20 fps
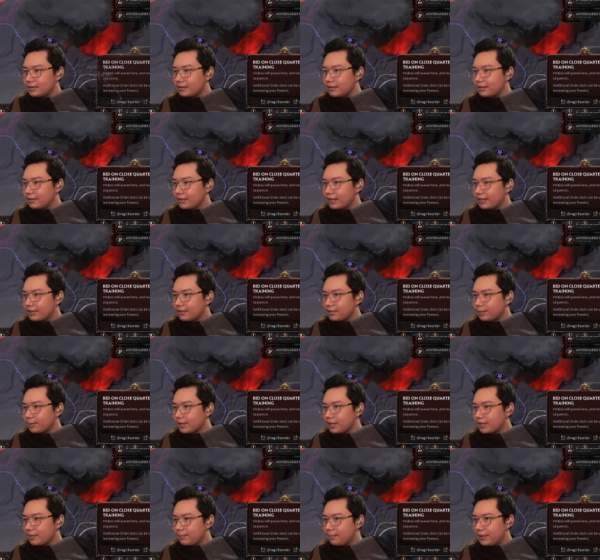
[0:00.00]
Okay, so I'm
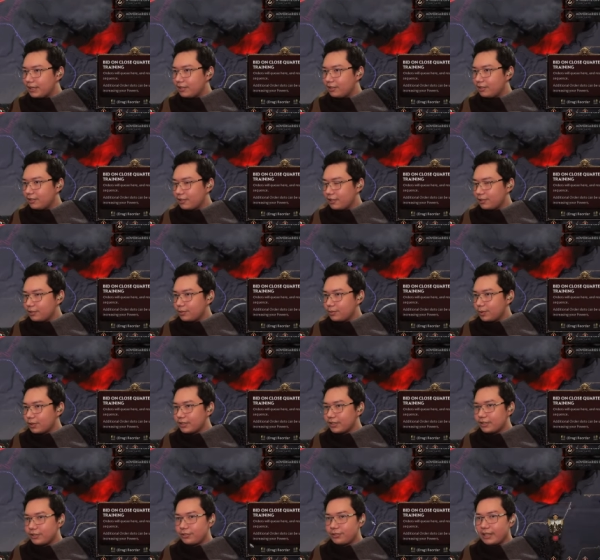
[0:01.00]
gonna bid on the close
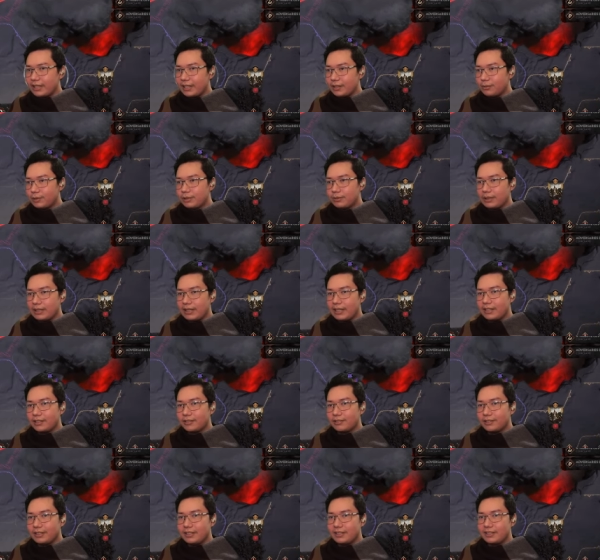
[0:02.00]
quarters training, which will
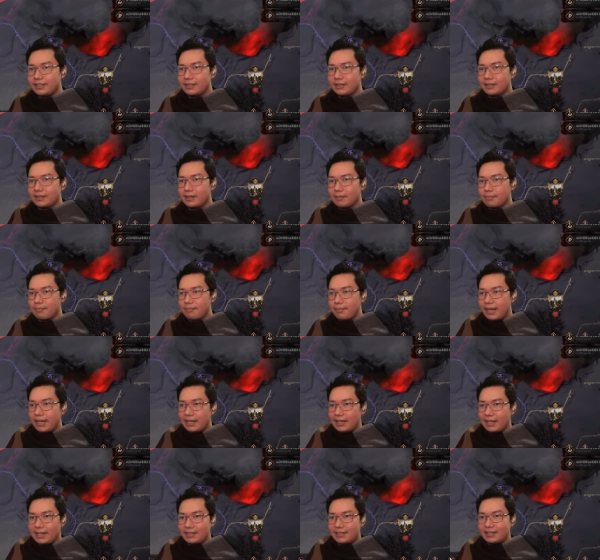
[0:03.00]
increase the
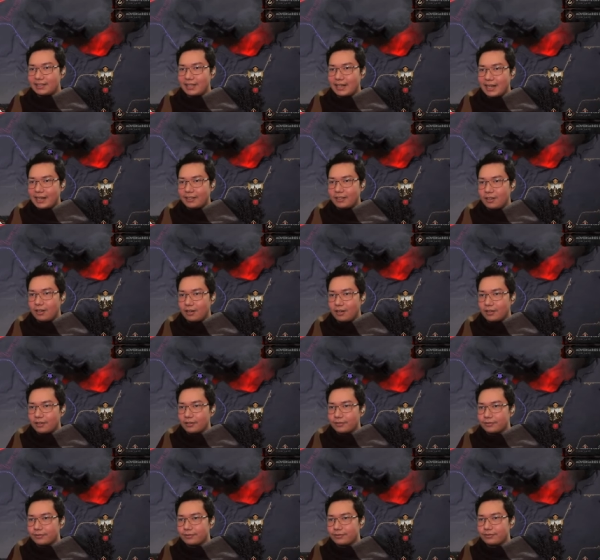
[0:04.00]
melee stat
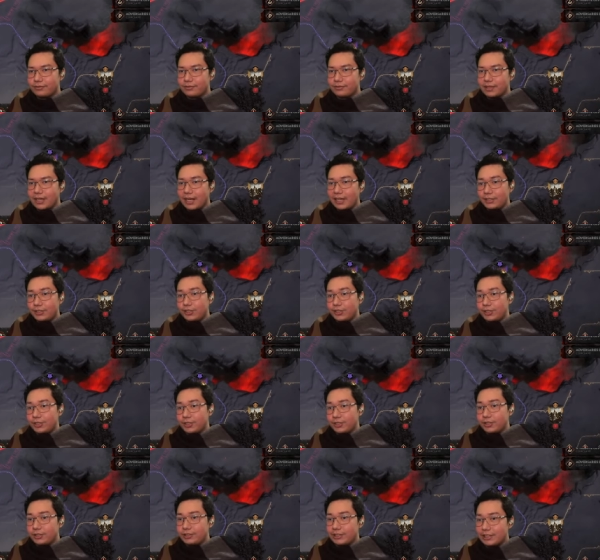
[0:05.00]
of... I
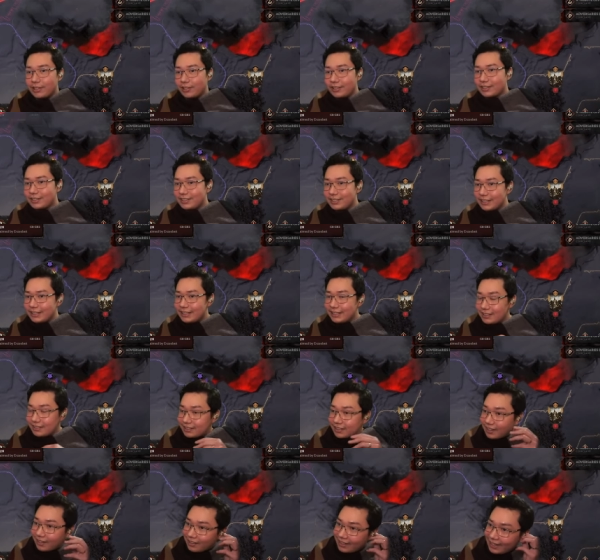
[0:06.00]
should use it on the Stygian
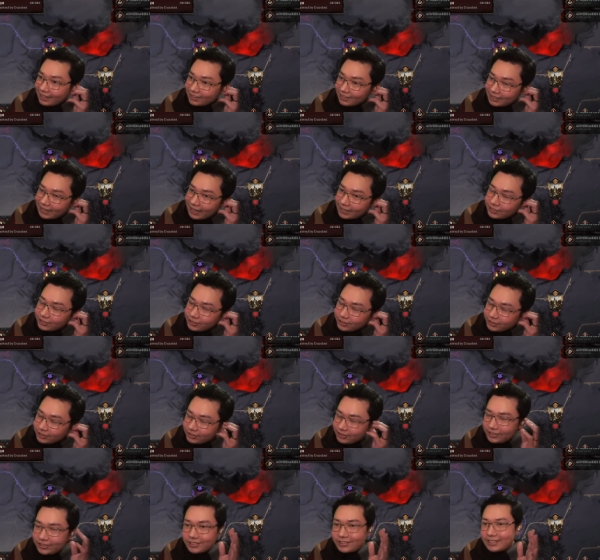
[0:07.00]
Guard, actually. I
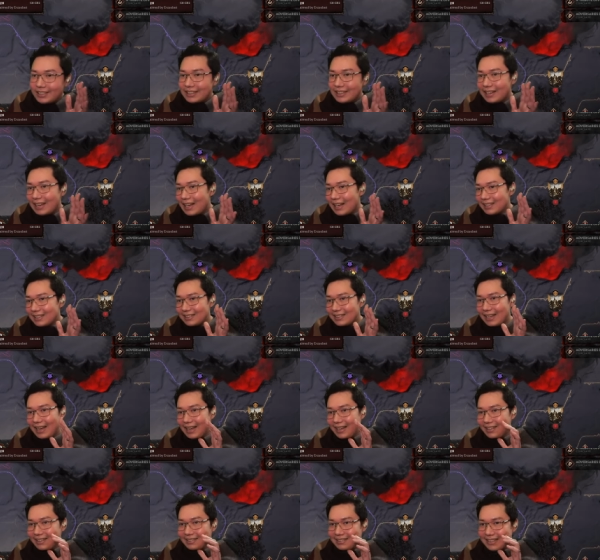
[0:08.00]
shouldn't do the glass
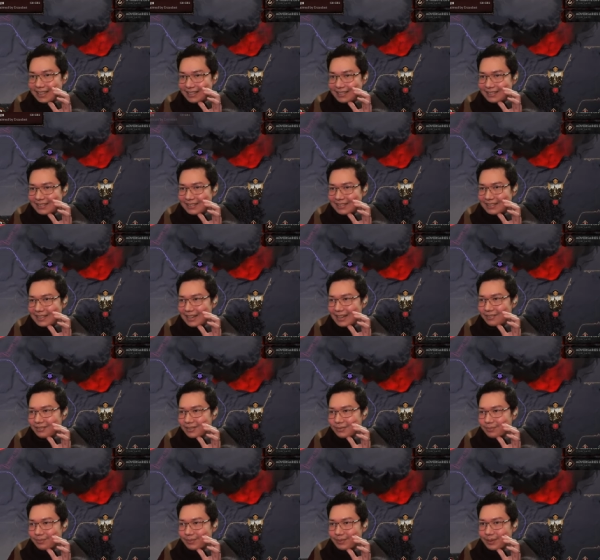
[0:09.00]
cannon technique that I
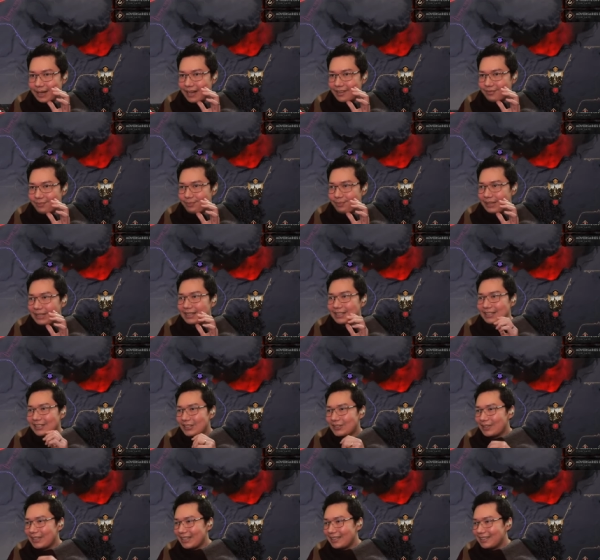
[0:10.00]
would, I've been
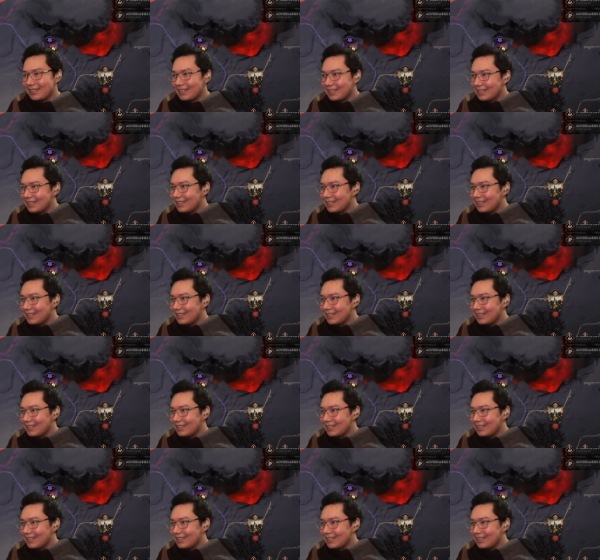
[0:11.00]
doing.